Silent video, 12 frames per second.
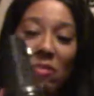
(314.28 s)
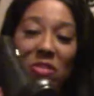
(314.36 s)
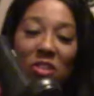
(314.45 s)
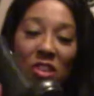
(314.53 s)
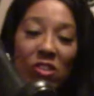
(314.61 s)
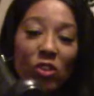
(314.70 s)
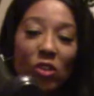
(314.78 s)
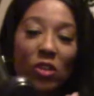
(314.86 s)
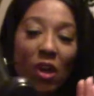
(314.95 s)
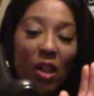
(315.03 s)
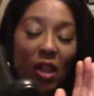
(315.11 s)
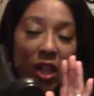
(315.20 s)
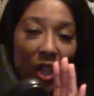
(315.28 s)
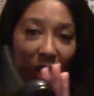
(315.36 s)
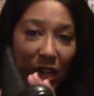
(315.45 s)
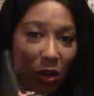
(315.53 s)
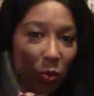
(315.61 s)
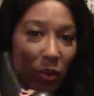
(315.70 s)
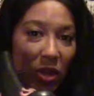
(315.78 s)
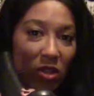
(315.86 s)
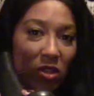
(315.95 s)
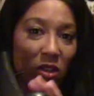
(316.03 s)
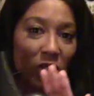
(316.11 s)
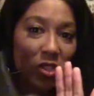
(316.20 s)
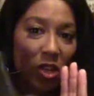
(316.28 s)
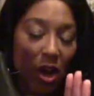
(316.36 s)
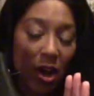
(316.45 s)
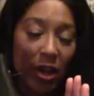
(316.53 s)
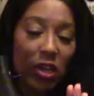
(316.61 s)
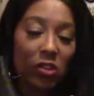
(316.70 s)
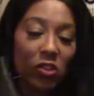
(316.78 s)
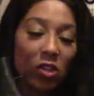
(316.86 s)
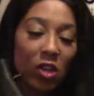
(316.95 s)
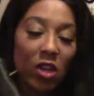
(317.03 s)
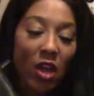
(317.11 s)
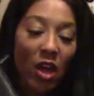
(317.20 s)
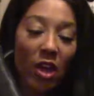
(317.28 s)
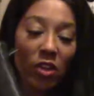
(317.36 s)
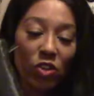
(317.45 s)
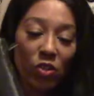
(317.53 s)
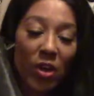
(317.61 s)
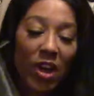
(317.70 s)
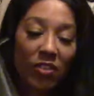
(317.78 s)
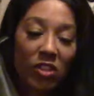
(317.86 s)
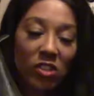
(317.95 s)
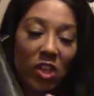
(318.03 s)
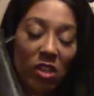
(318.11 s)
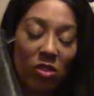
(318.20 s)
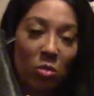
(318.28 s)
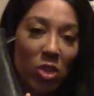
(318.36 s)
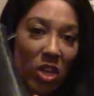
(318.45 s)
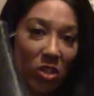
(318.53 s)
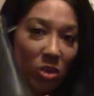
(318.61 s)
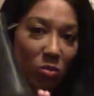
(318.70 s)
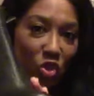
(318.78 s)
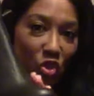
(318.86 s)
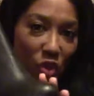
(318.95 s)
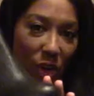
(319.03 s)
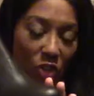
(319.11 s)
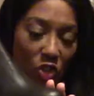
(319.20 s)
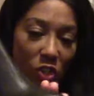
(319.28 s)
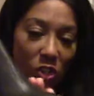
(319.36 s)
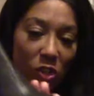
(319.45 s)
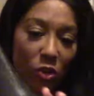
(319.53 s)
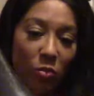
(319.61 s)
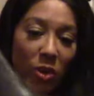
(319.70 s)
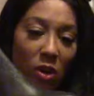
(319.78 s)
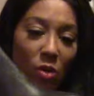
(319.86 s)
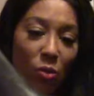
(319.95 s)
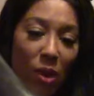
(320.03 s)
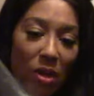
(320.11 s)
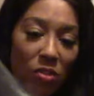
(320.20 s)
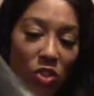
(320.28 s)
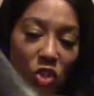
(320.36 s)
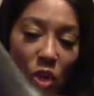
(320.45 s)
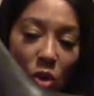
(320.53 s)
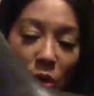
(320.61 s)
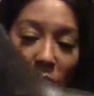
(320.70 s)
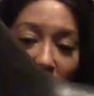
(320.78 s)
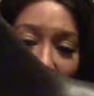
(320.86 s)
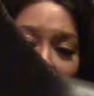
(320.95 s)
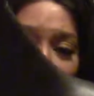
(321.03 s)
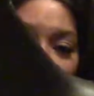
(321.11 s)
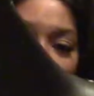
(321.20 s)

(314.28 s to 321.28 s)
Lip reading: These are a little bit tight. I do have to take them to get them stretched a little bit around the toe area,